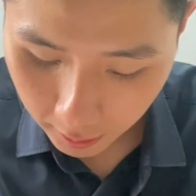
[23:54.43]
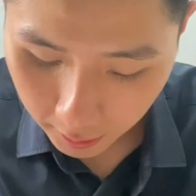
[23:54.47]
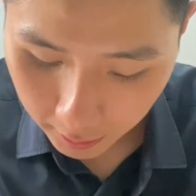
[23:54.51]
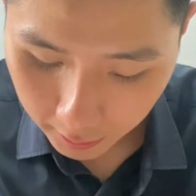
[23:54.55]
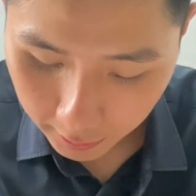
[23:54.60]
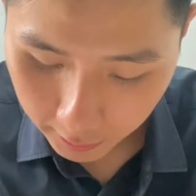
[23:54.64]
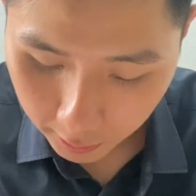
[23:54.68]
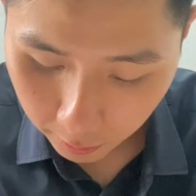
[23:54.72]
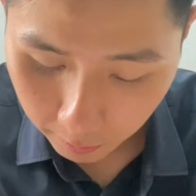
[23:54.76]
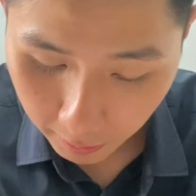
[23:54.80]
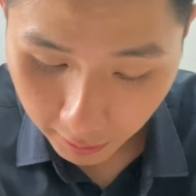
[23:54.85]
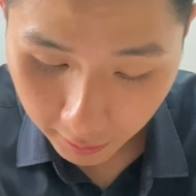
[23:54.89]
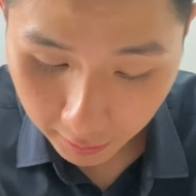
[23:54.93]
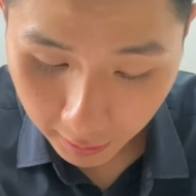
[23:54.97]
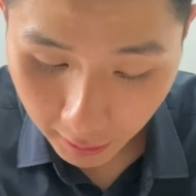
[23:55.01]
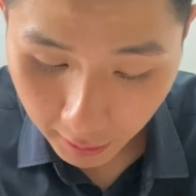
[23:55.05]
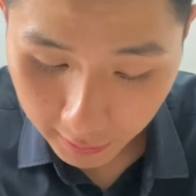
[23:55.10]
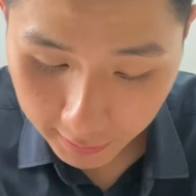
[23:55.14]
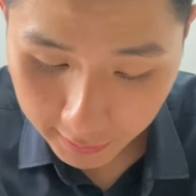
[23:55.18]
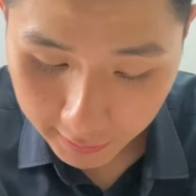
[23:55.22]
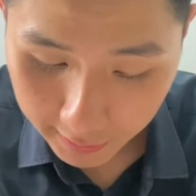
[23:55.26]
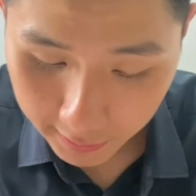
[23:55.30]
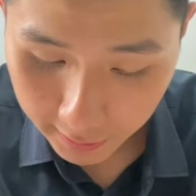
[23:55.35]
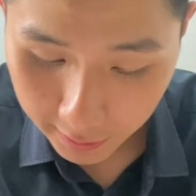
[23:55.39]
So my
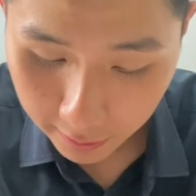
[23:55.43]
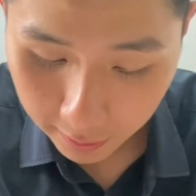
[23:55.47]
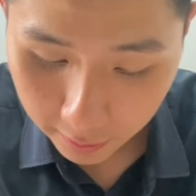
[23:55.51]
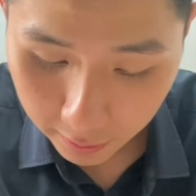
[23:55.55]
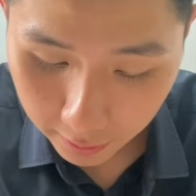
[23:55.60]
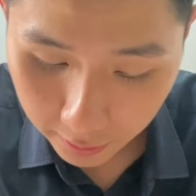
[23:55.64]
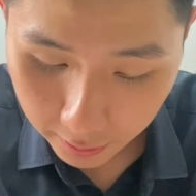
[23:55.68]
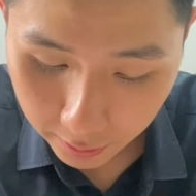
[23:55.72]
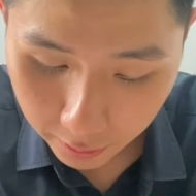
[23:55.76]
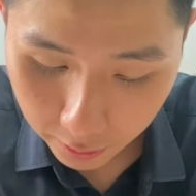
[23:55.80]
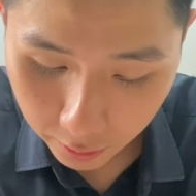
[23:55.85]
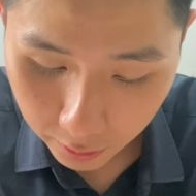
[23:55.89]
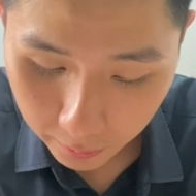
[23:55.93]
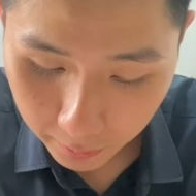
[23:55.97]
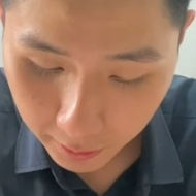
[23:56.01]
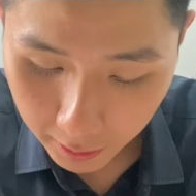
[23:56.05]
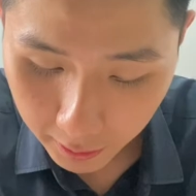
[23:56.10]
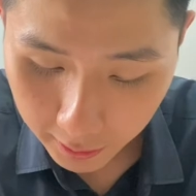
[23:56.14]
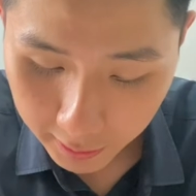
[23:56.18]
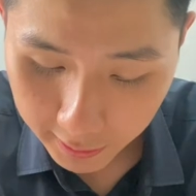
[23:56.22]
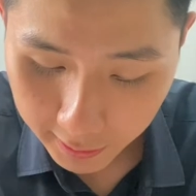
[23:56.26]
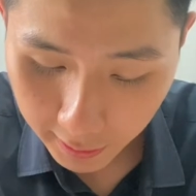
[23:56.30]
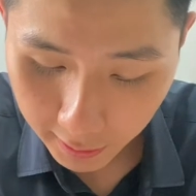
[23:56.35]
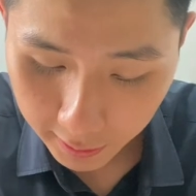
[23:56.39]
last here should be
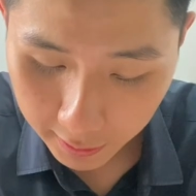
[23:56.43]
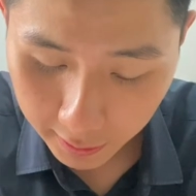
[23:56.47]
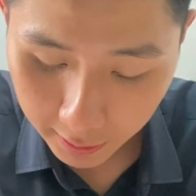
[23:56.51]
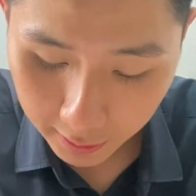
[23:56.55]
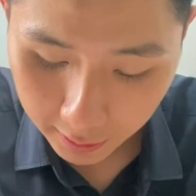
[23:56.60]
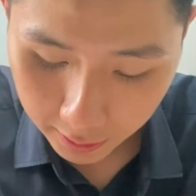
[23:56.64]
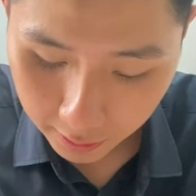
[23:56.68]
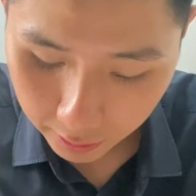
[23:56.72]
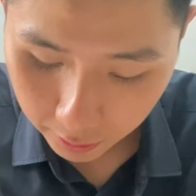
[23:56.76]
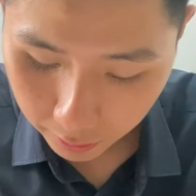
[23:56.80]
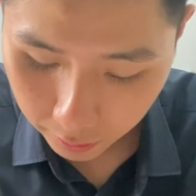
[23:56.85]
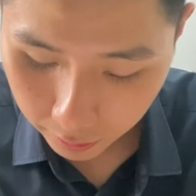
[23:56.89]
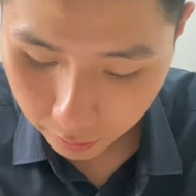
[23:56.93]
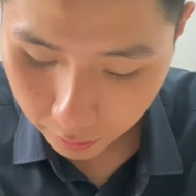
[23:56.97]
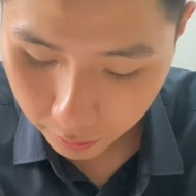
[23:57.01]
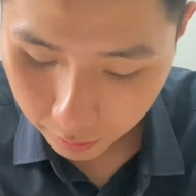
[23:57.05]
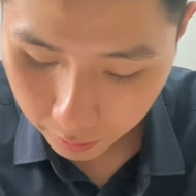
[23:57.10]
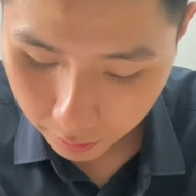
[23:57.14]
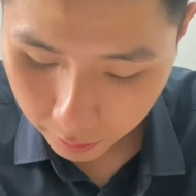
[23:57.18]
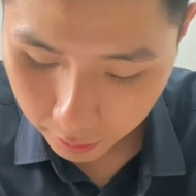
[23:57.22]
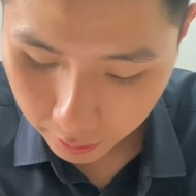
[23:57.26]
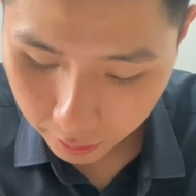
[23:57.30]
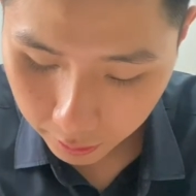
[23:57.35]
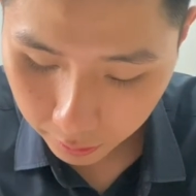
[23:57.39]
assigned to
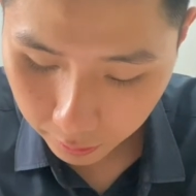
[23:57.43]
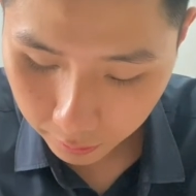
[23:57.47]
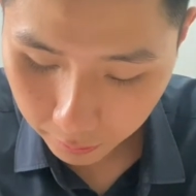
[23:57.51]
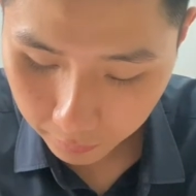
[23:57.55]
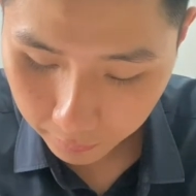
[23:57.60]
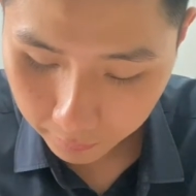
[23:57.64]
2.